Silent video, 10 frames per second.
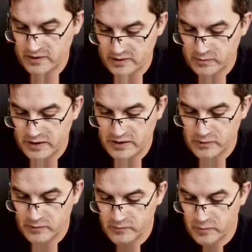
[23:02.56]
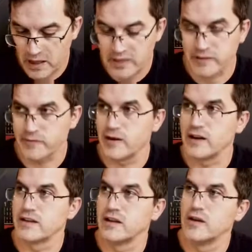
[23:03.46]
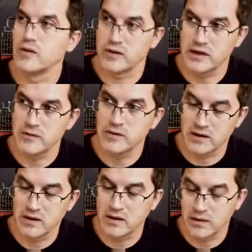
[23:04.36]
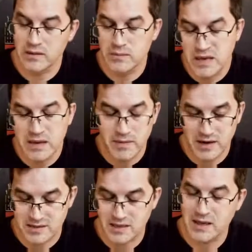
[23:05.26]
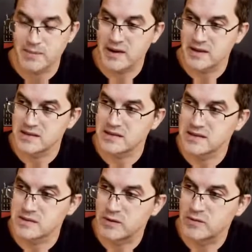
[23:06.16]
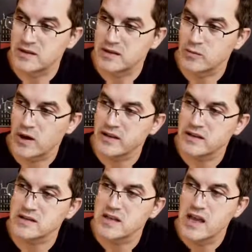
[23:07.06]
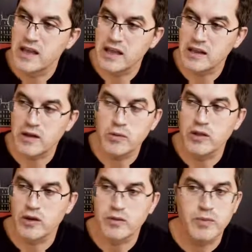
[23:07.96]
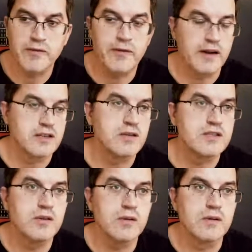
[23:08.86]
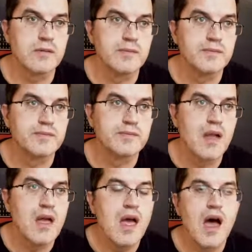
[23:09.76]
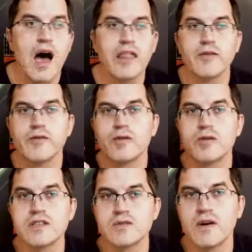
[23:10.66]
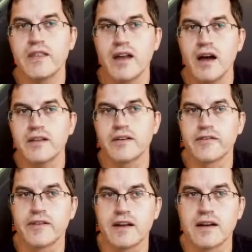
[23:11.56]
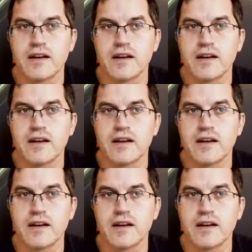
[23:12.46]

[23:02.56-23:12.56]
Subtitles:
very well defined or even minimize the capacitance between the windings, they will not be effective at all. And of course, one other thing,